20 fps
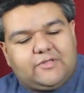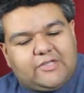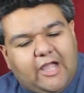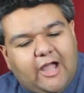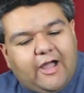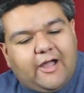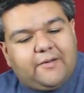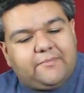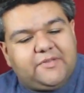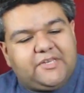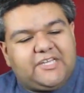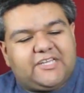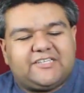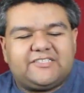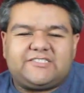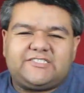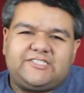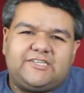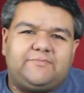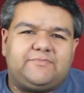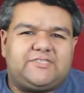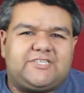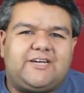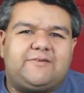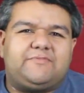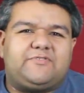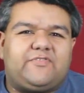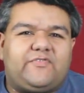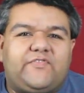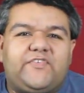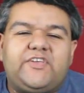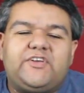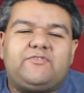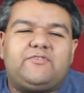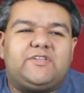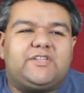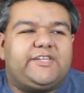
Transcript: comedy could sometimes feel a